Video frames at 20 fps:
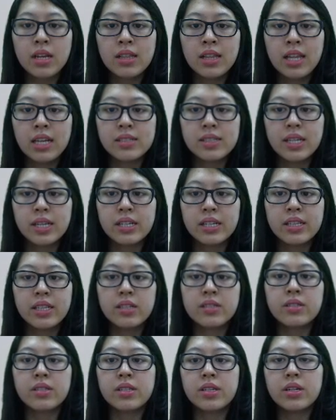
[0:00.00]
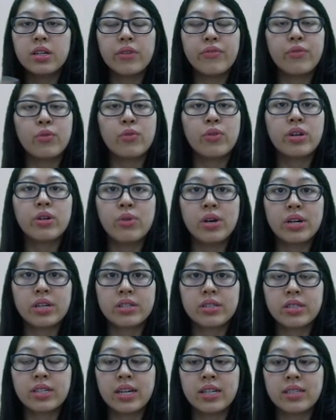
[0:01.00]
Let's say this year I've already
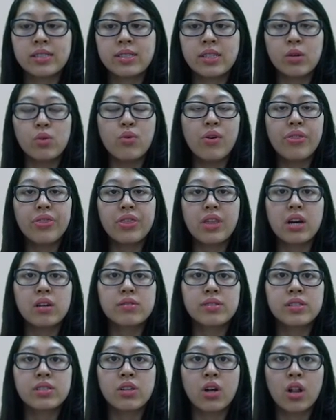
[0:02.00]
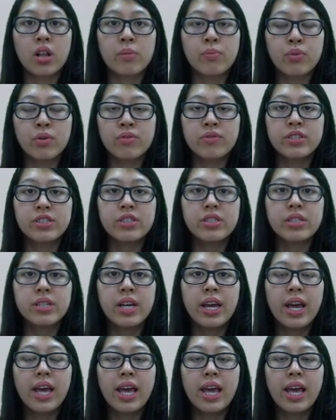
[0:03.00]
recognized that $1,000 provision,